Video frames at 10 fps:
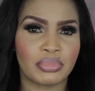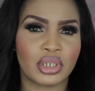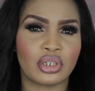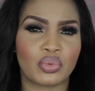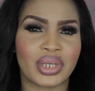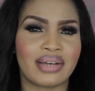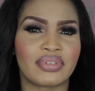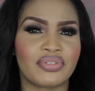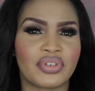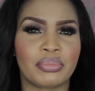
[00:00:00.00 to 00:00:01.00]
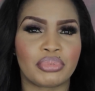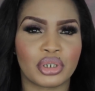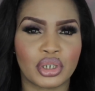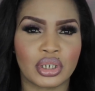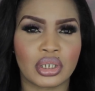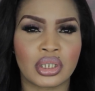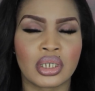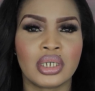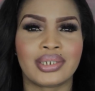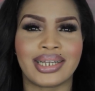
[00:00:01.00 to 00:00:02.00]
Because we have different
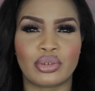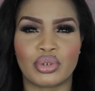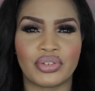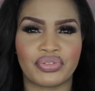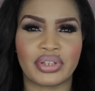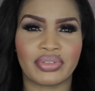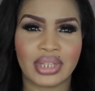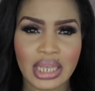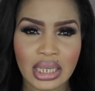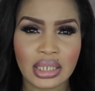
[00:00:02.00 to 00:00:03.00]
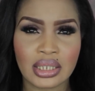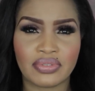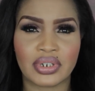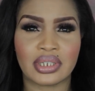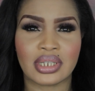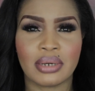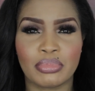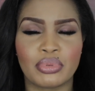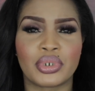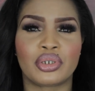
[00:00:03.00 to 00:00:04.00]
brushes that do different things. For
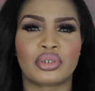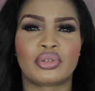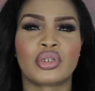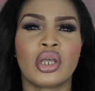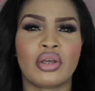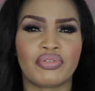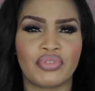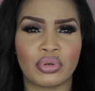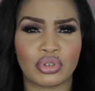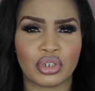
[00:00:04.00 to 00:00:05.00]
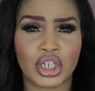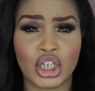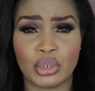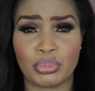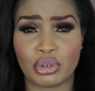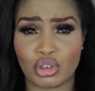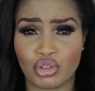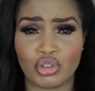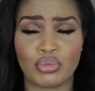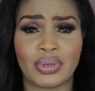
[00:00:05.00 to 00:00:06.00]
example, we're gonna focus on each
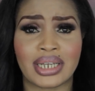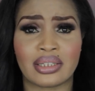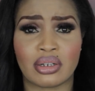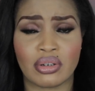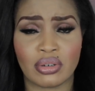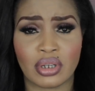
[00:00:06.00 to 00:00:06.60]
brush group, like the